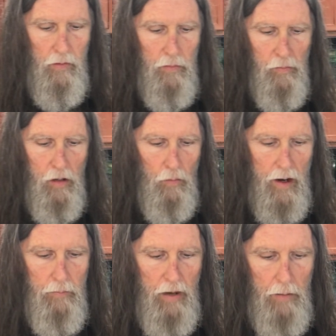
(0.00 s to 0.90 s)
some good
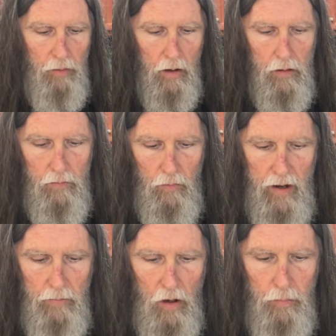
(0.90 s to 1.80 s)
red
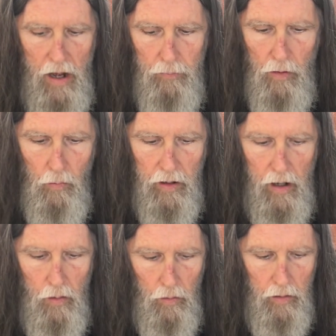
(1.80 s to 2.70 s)
bell pepper would
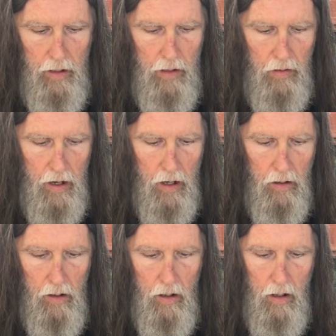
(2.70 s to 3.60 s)
go good in there.
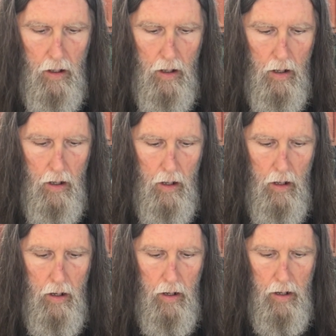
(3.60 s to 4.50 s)

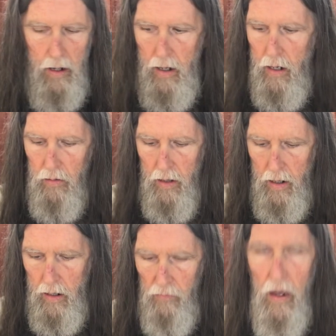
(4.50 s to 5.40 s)
And
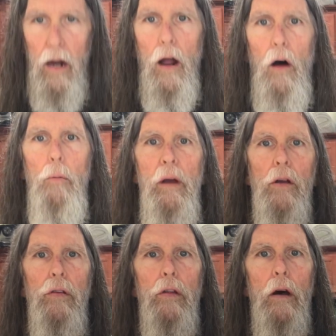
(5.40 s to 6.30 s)
then I've got it all
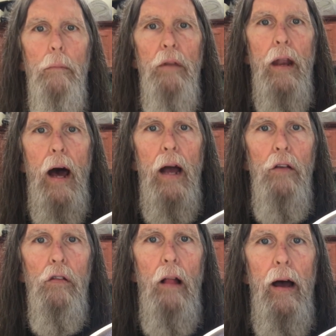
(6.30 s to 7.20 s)
mixed up
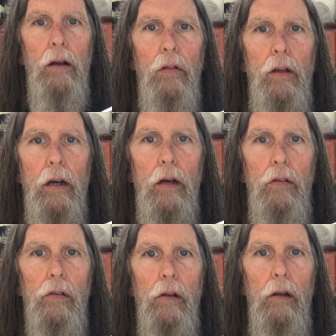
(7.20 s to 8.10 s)
nice like
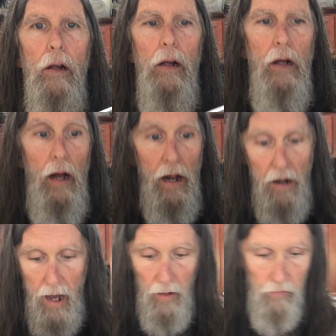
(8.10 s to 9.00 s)
this. And
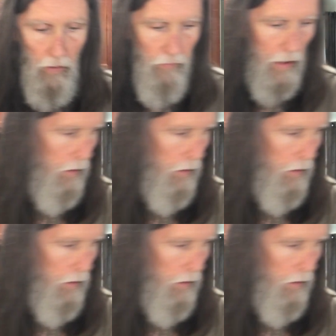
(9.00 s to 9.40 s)
next I've got a